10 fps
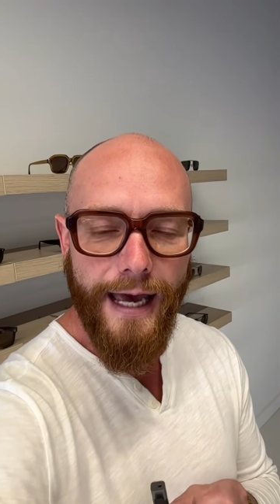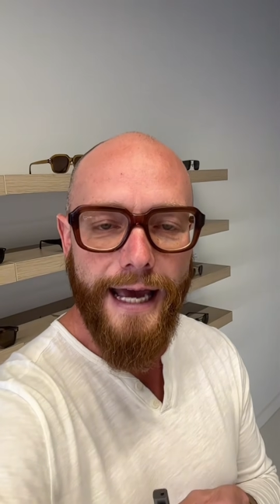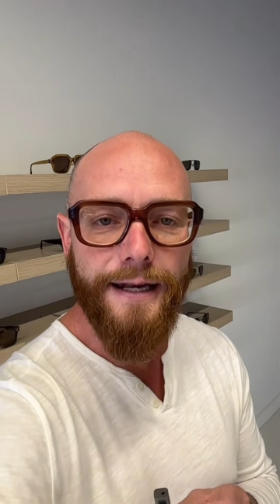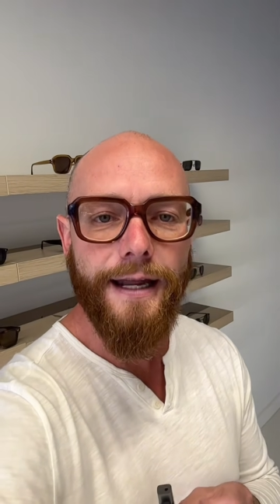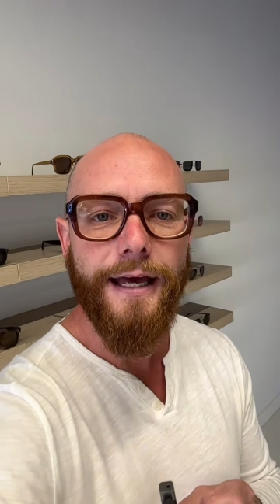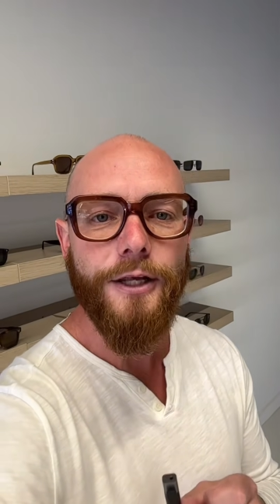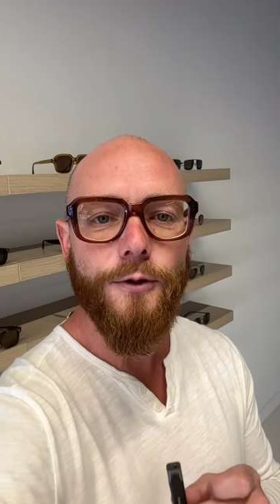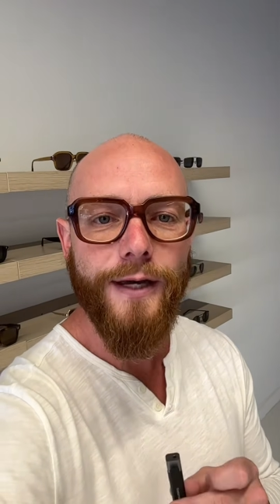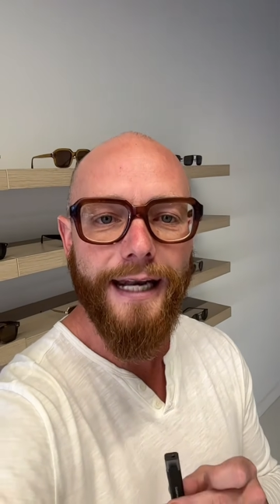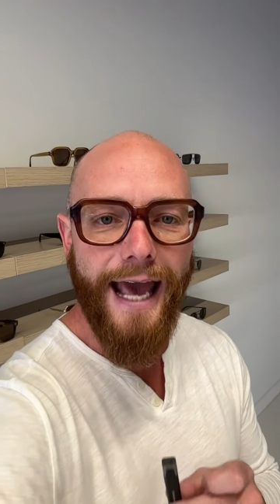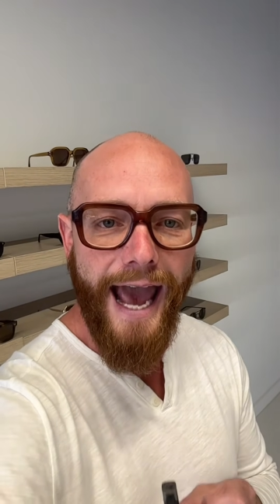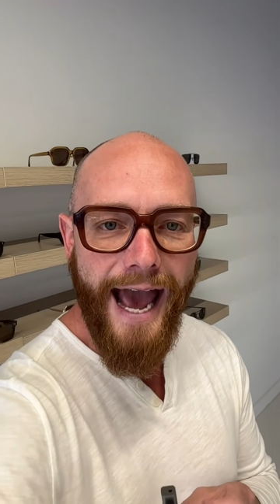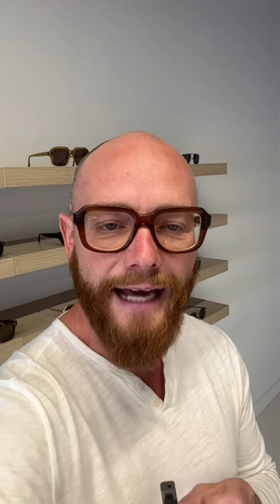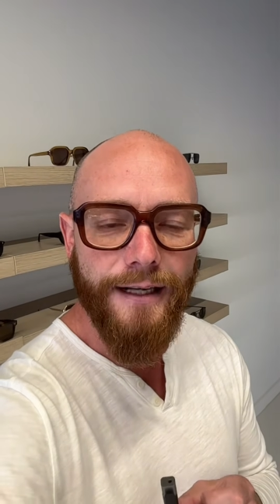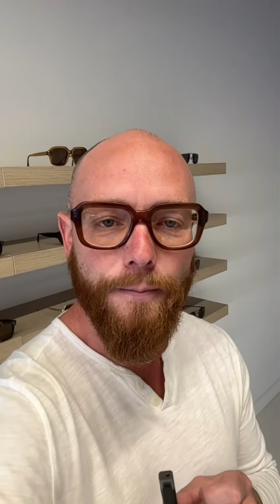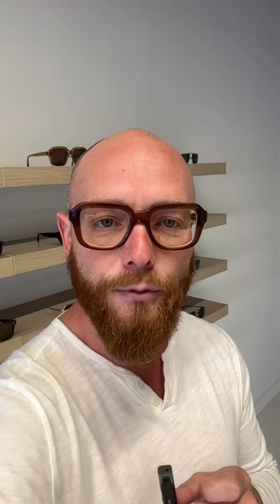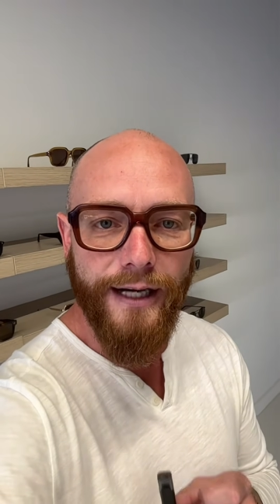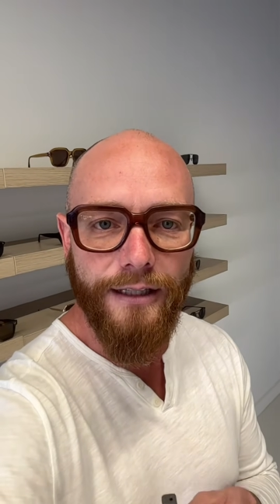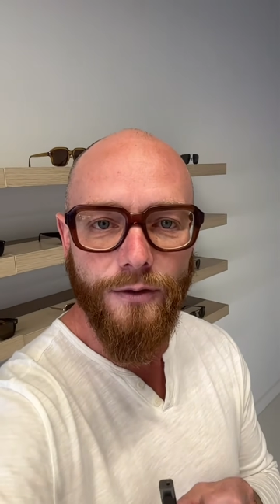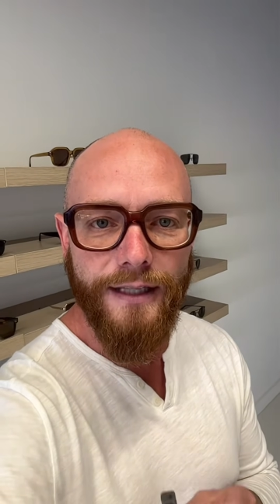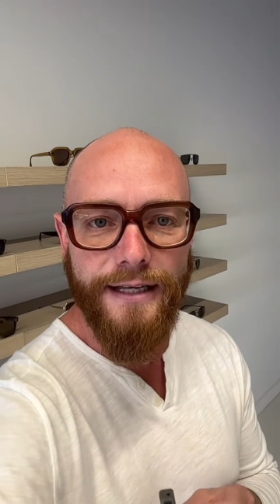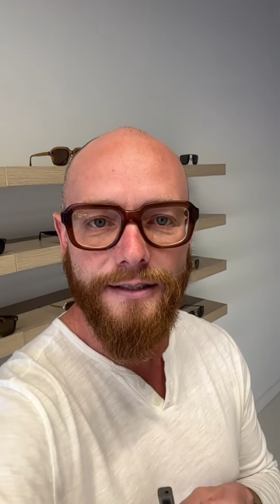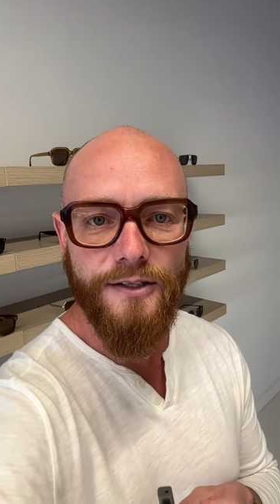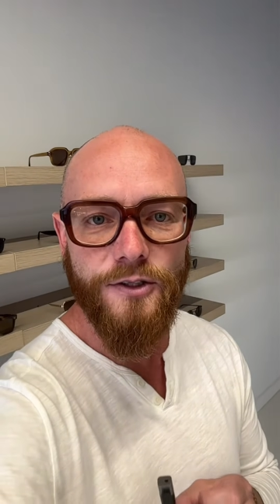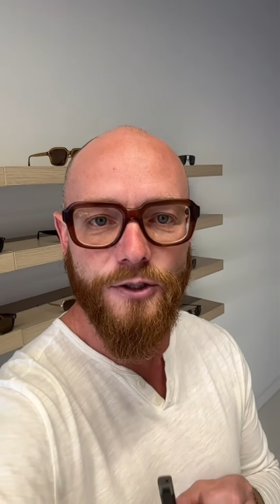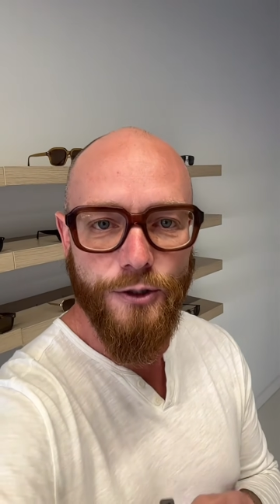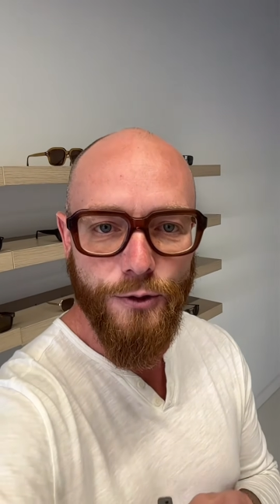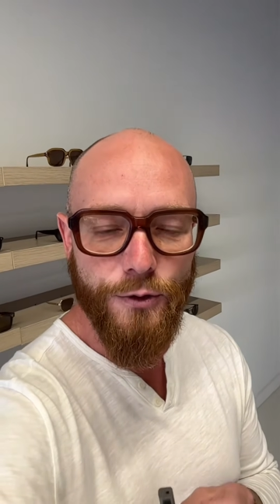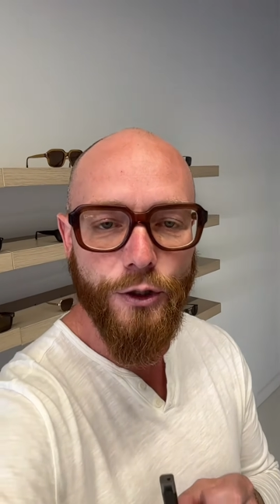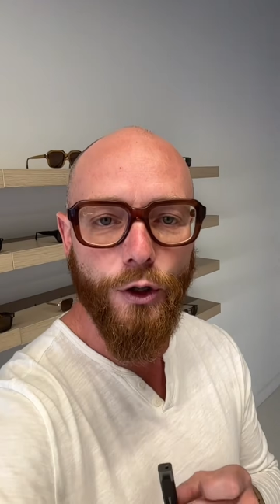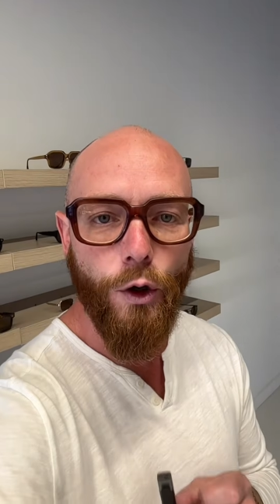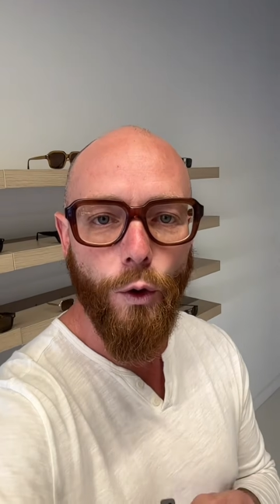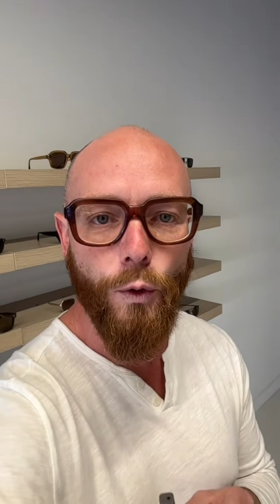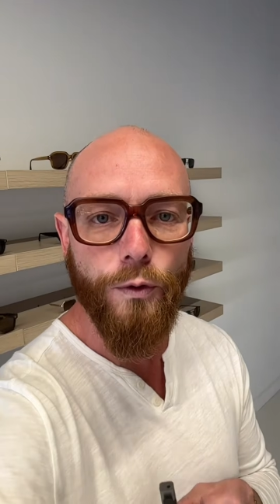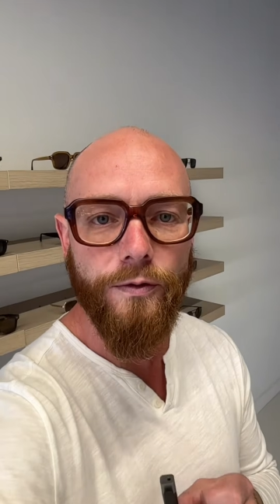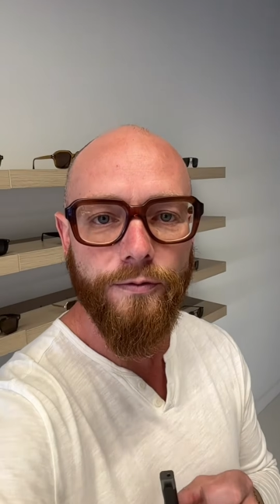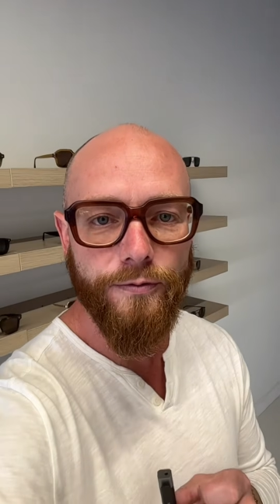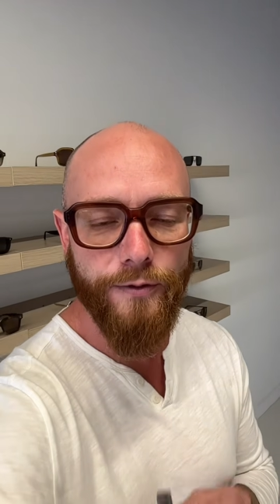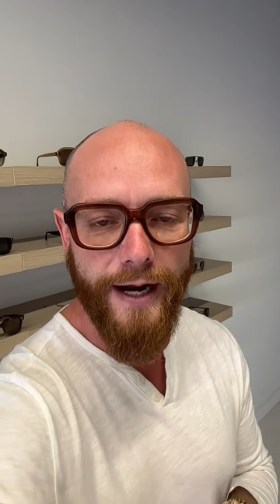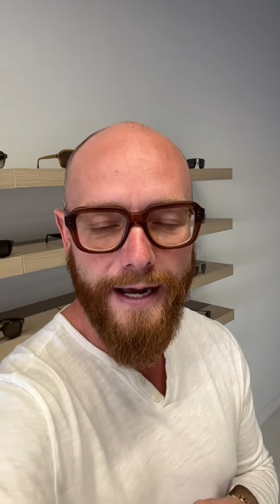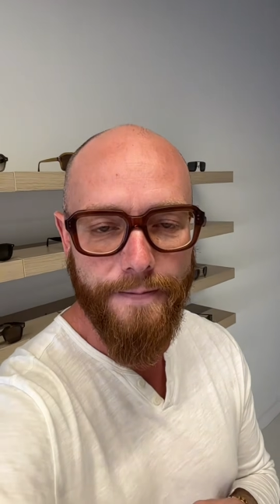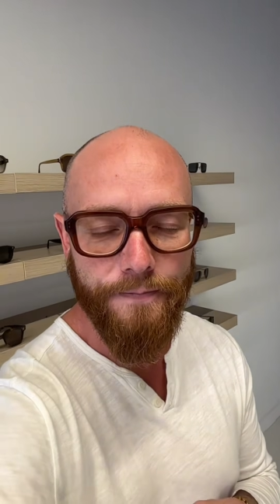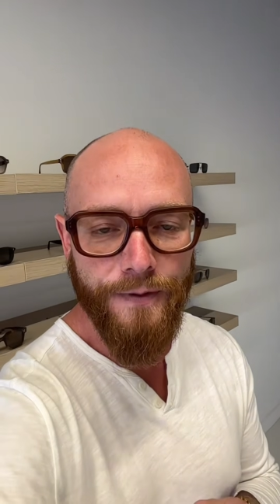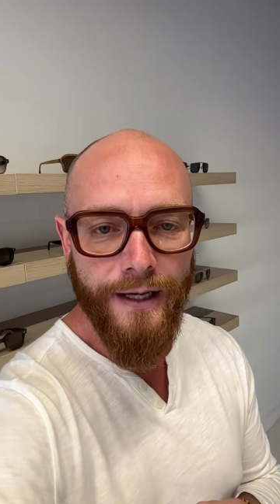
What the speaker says: and you can add brand new lenses to your old frame.